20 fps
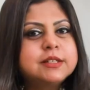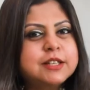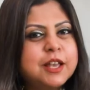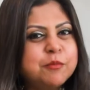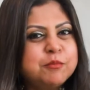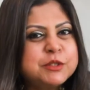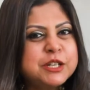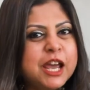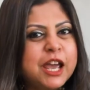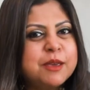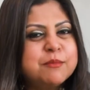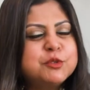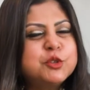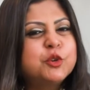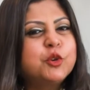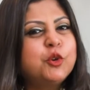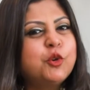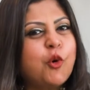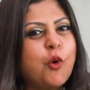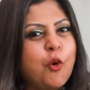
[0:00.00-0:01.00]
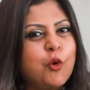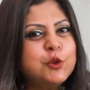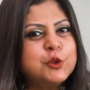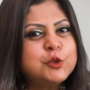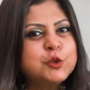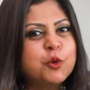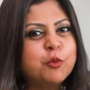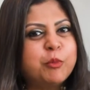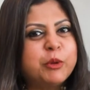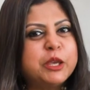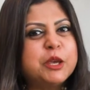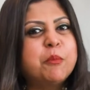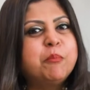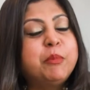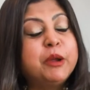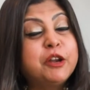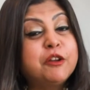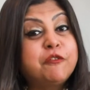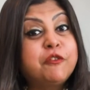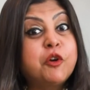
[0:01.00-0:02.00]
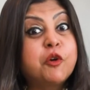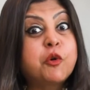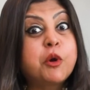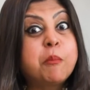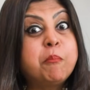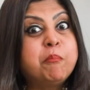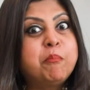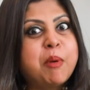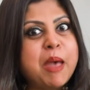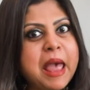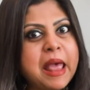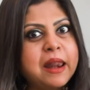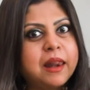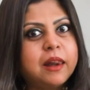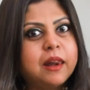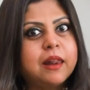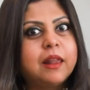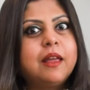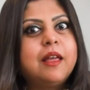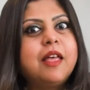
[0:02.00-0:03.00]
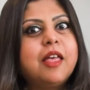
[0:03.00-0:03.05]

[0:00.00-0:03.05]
Sometimes you can also be a bit of a rebel.